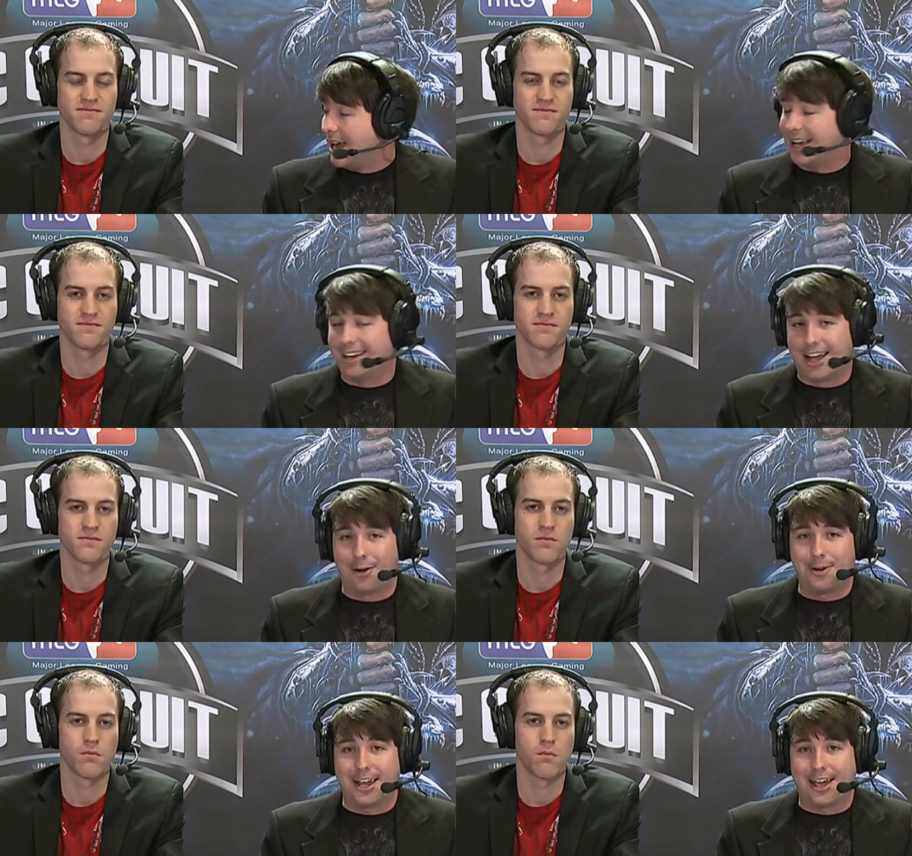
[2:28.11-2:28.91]
Speaker 1: And now
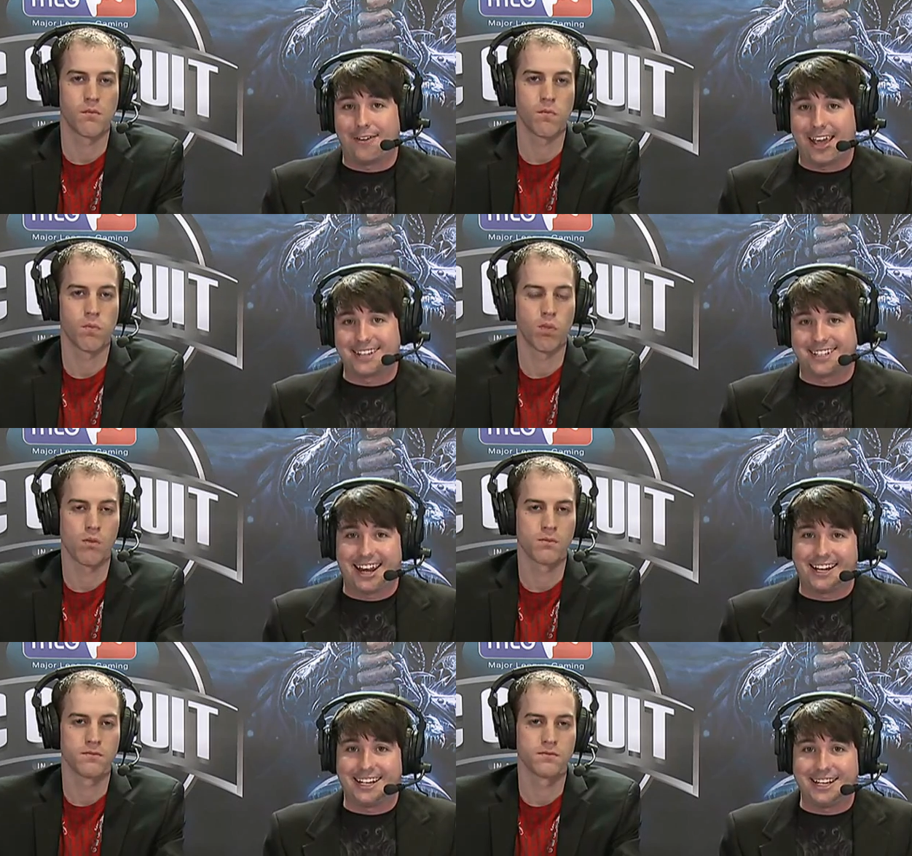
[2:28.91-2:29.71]
we have SK
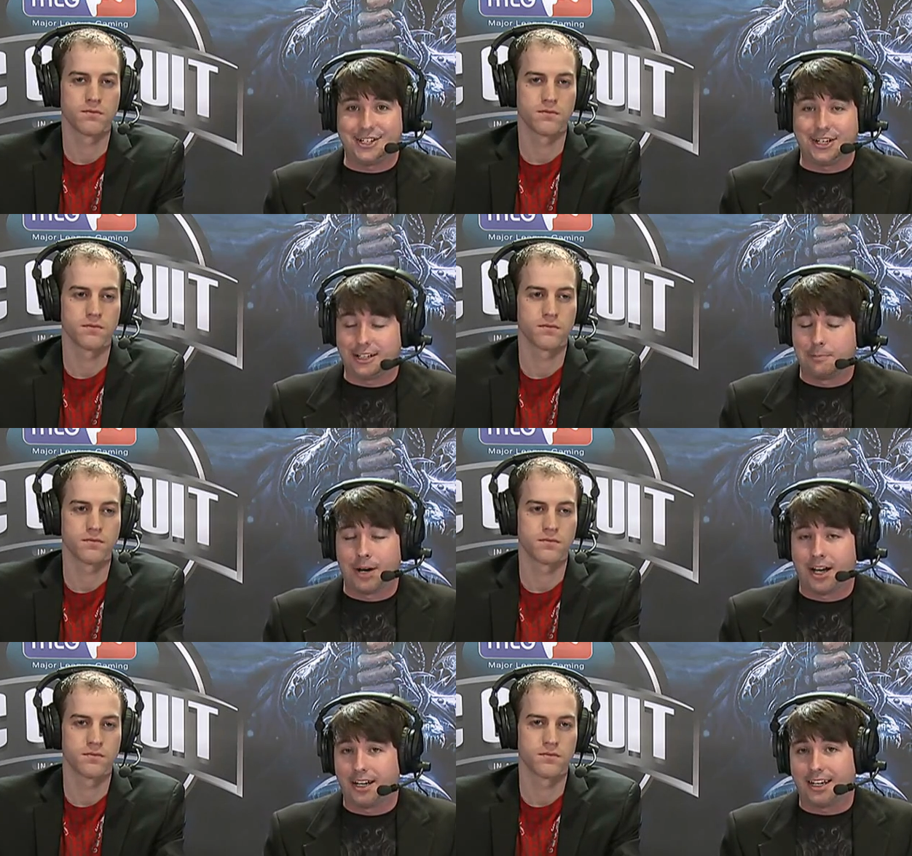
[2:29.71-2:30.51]
and EG
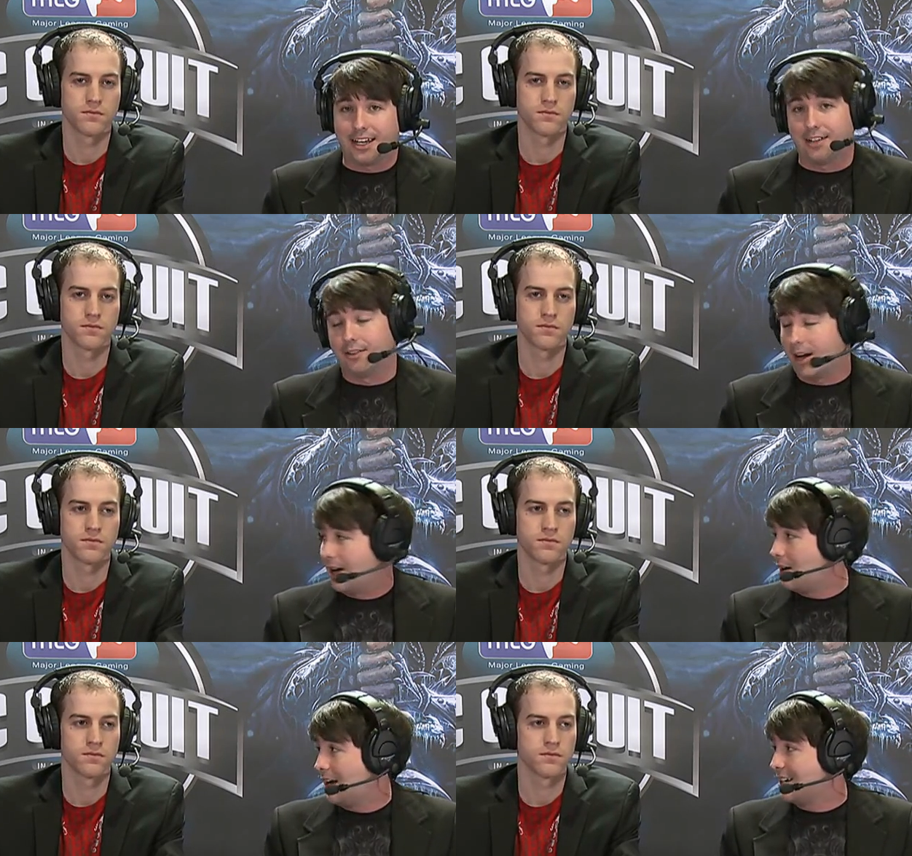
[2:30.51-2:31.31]
combining, and
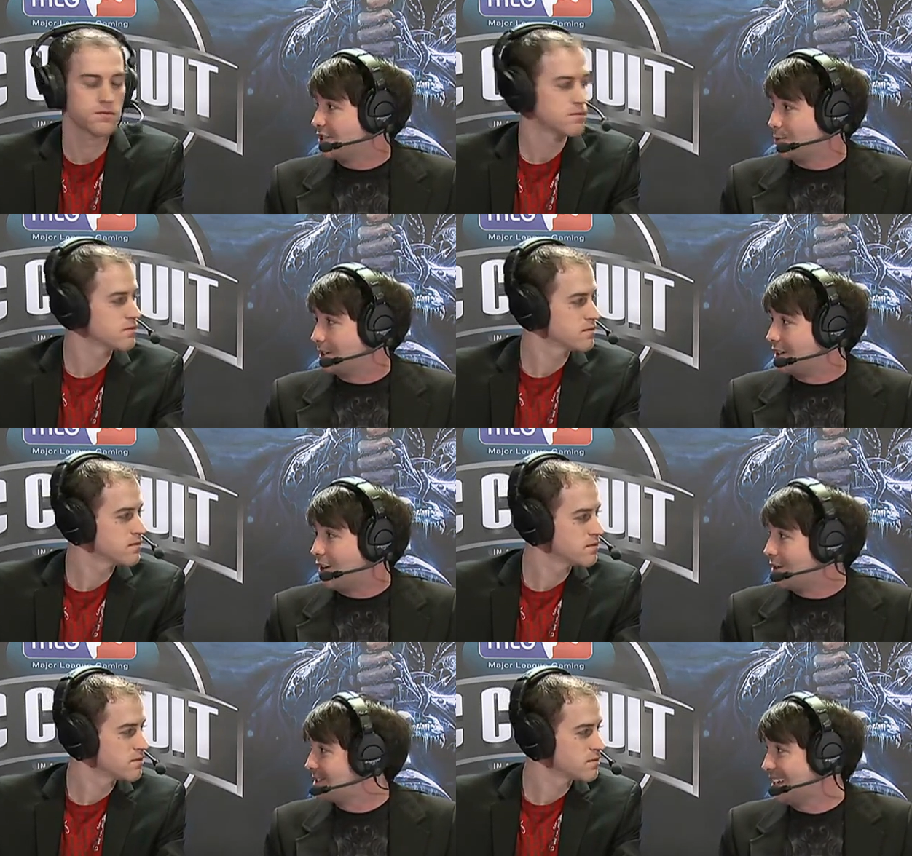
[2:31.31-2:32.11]
I guess we're going to
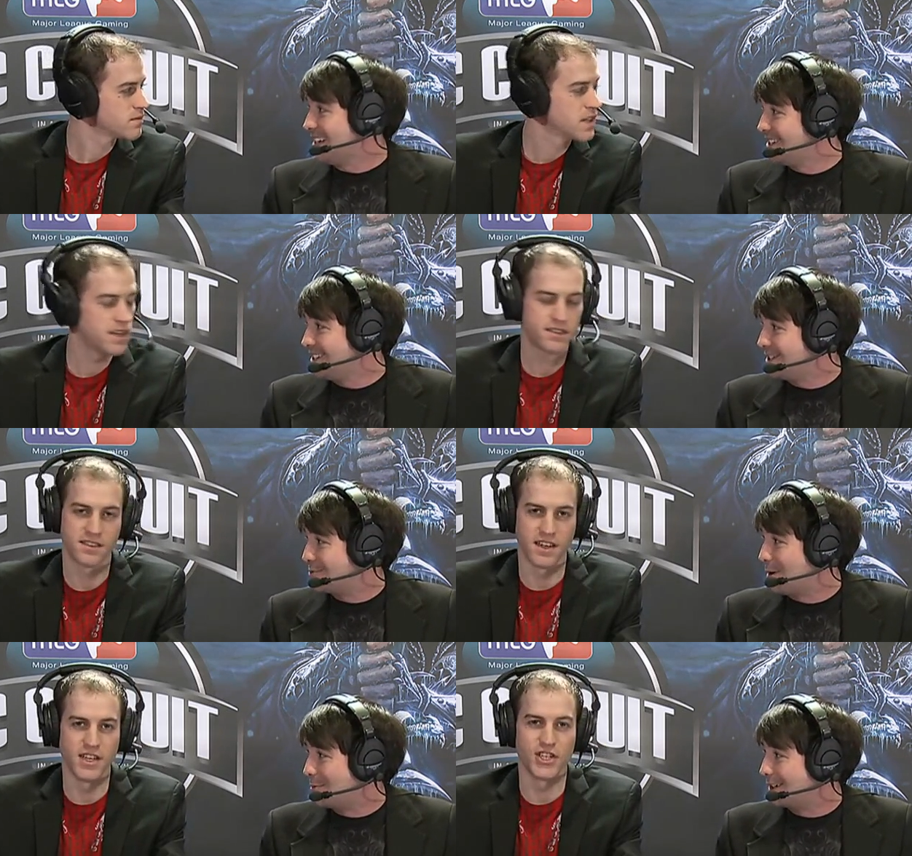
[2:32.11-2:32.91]
call it Skeegee is
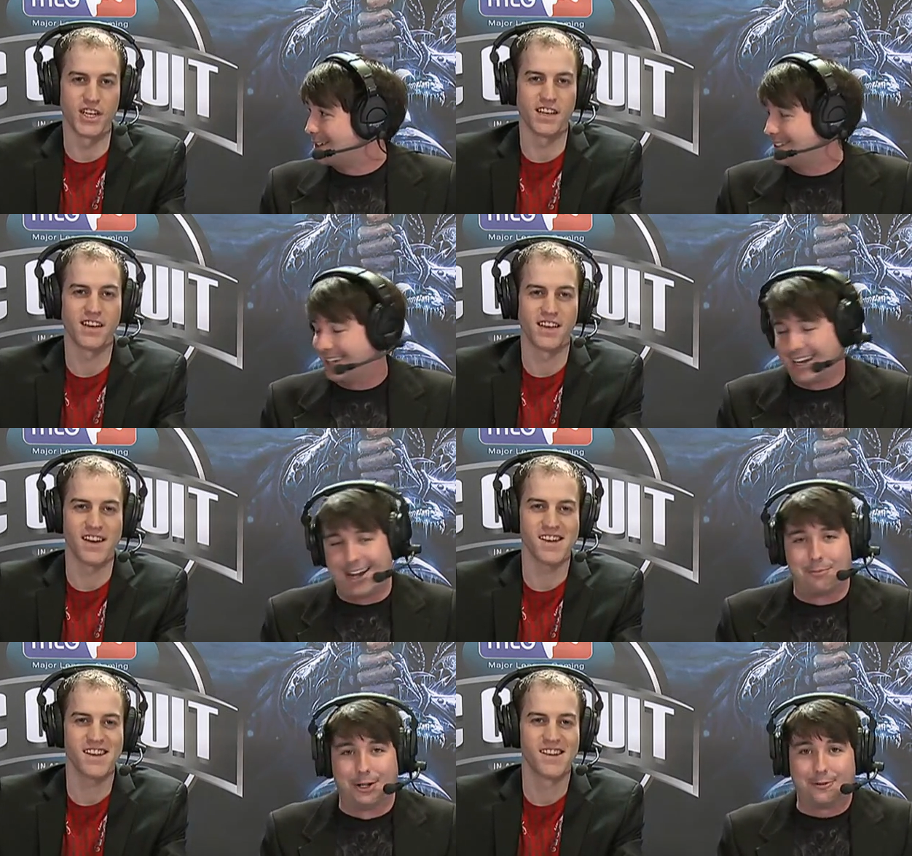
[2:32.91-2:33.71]
what we're going. Yeah, yeah,
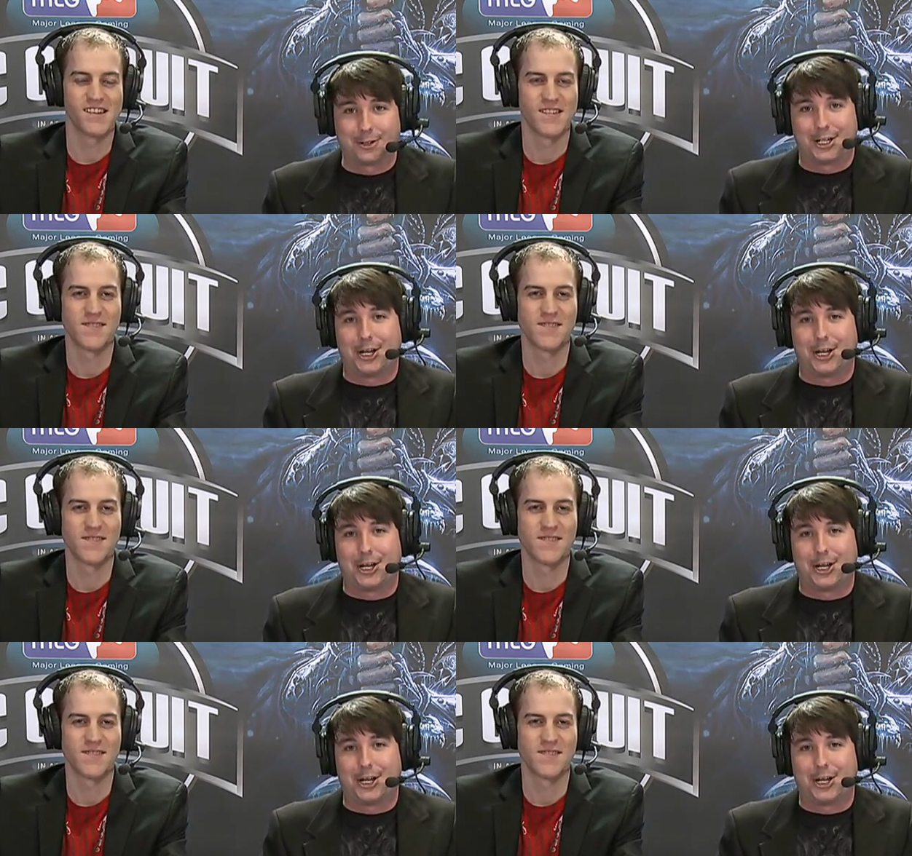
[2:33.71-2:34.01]
I believe we're going